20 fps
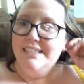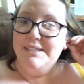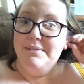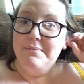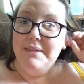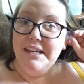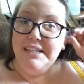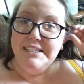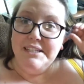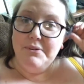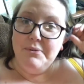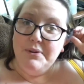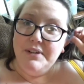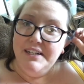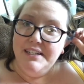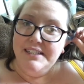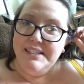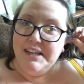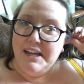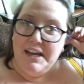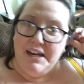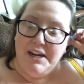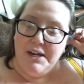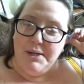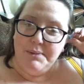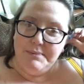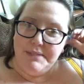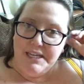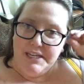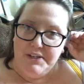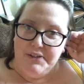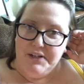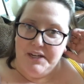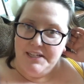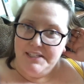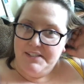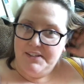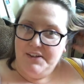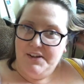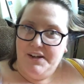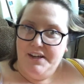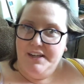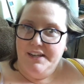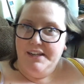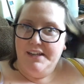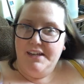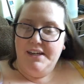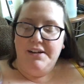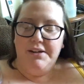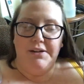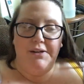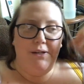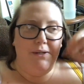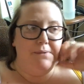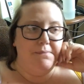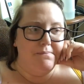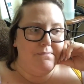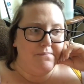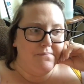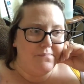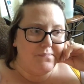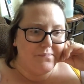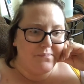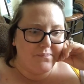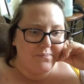some things I wanted to kind of update you guys on.